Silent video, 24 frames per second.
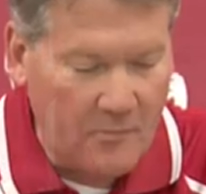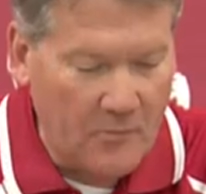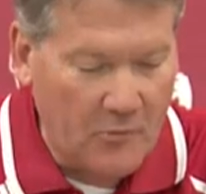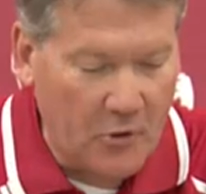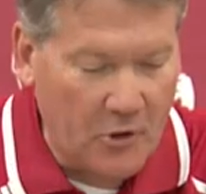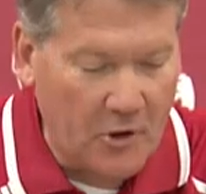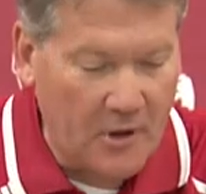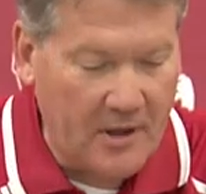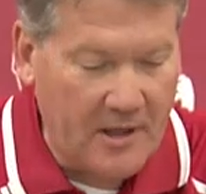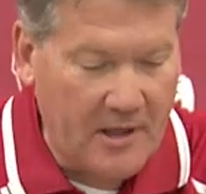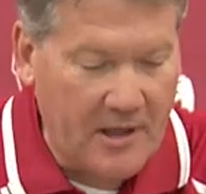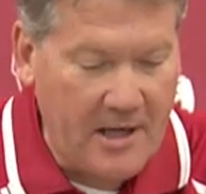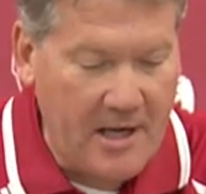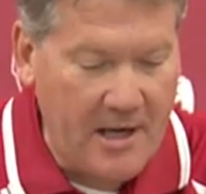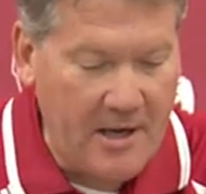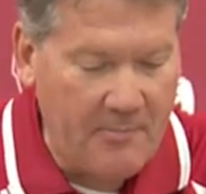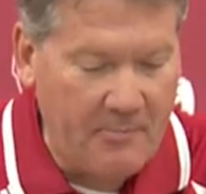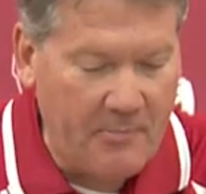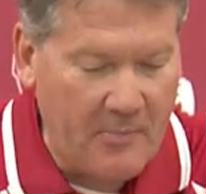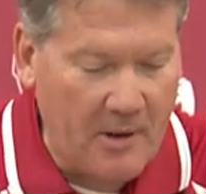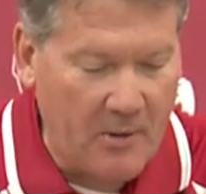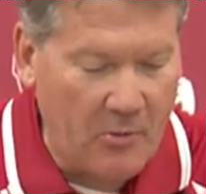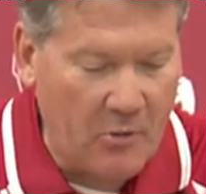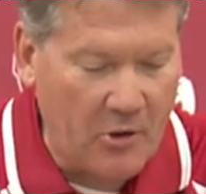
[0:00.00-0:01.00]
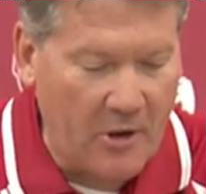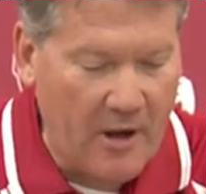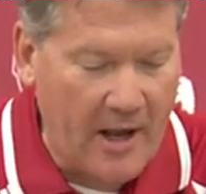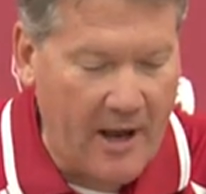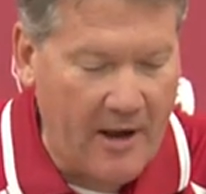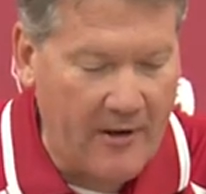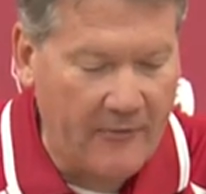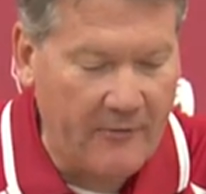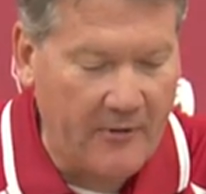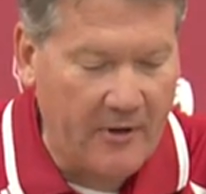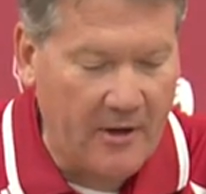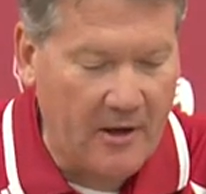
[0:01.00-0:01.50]
We're going to
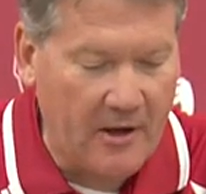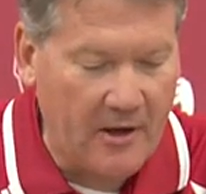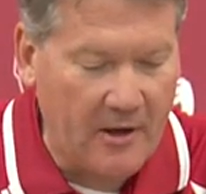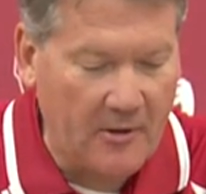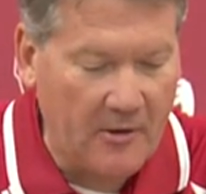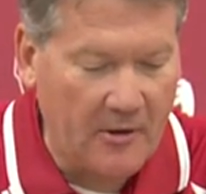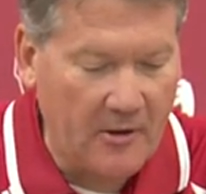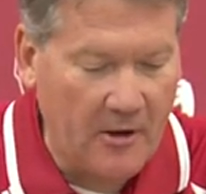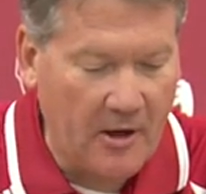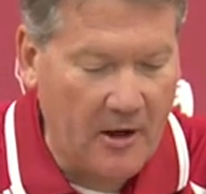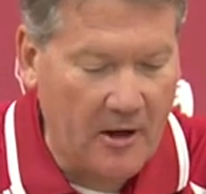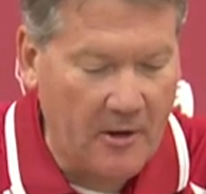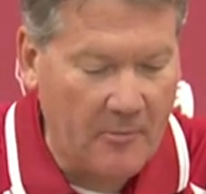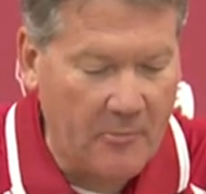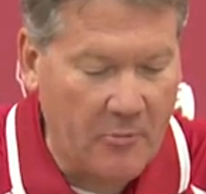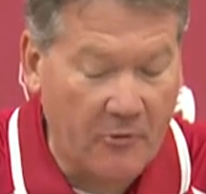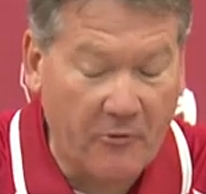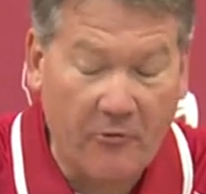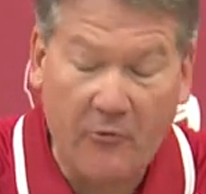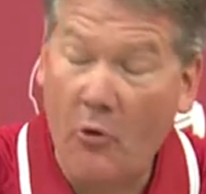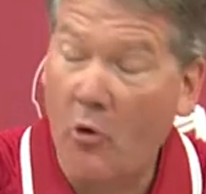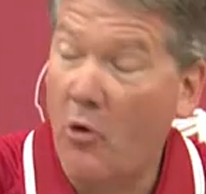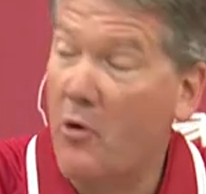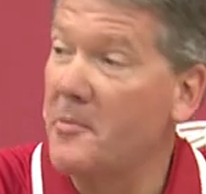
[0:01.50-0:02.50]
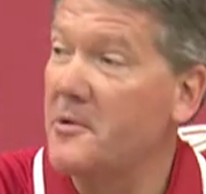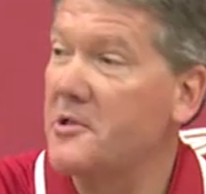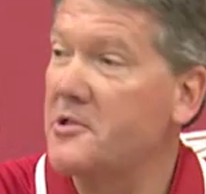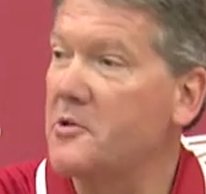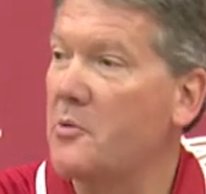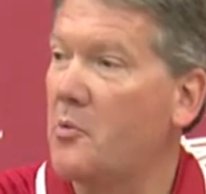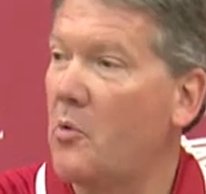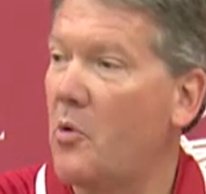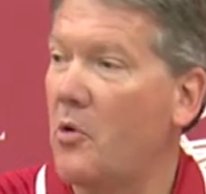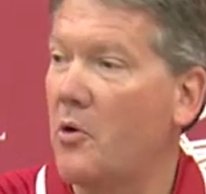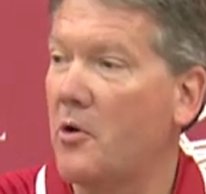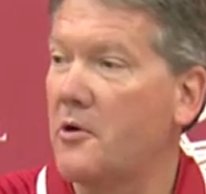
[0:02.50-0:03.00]
have performance
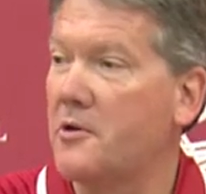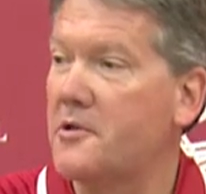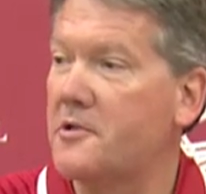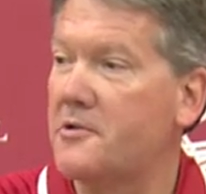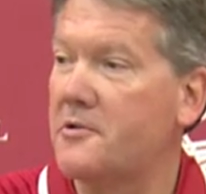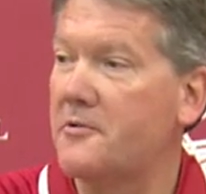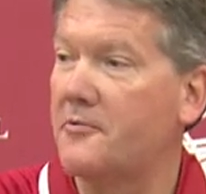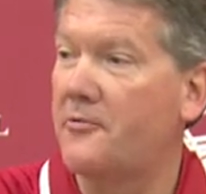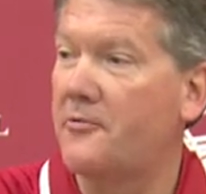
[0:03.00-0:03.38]
awards